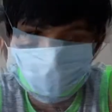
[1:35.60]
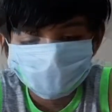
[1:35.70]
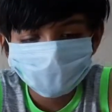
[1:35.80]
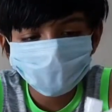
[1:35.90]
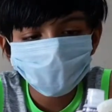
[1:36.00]

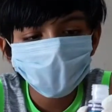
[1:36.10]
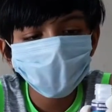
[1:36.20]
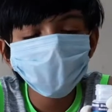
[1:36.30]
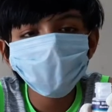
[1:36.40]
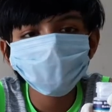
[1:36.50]
So
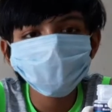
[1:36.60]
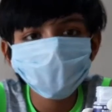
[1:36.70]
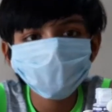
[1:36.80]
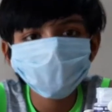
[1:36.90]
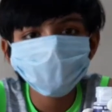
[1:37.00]
I have
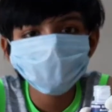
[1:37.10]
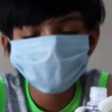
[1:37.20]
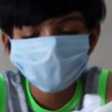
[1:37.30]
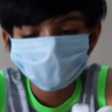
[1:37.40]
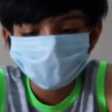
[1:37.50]
baking
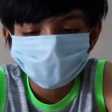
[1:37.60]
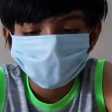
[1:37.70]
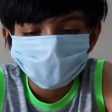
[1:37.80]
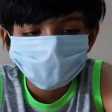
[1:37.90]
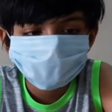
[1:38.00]
soda.
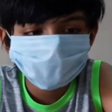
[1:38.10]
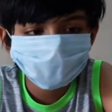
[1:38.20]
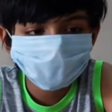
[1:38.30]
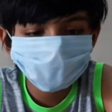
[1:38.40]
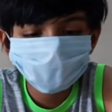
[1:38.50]
So
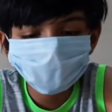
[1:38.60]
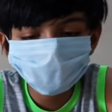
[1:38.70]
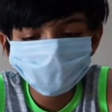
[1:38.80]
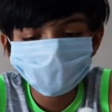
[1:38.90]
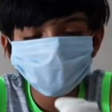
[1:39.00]
we need to
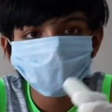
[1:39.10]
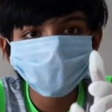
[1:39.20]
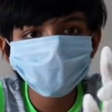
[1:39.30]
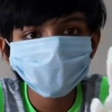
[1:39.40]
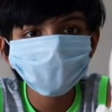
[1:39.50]
put
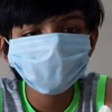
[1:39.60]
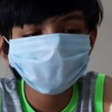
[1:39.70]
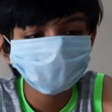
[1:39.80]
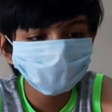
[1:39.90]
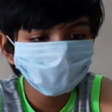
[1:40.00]
1
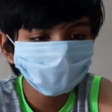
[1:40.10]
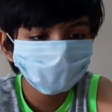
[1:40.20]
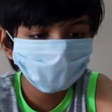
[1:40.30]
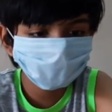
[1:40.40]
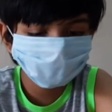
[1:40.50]
tablespoon
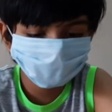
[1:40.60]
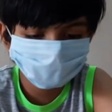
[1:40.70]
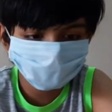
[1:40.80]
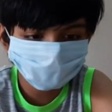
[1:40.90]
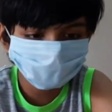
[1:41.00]
into the